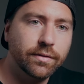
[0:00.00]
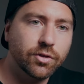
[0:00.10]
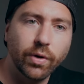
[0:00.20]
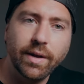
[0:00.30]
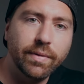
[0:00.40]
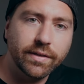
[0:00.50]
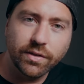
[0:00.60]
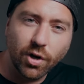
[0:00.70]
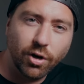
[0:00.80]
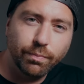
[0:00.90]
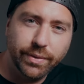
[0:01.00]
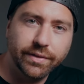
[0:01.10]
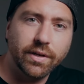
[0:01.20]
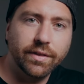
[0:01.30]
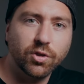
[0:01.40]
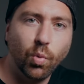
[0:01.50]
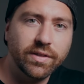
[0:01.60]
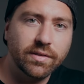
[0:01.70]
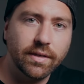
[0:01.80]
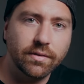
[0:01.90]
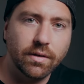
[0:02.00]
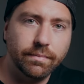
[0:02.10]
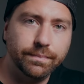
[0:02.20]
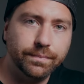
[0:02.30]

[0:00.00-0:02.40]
it's great because it's all built on this one system.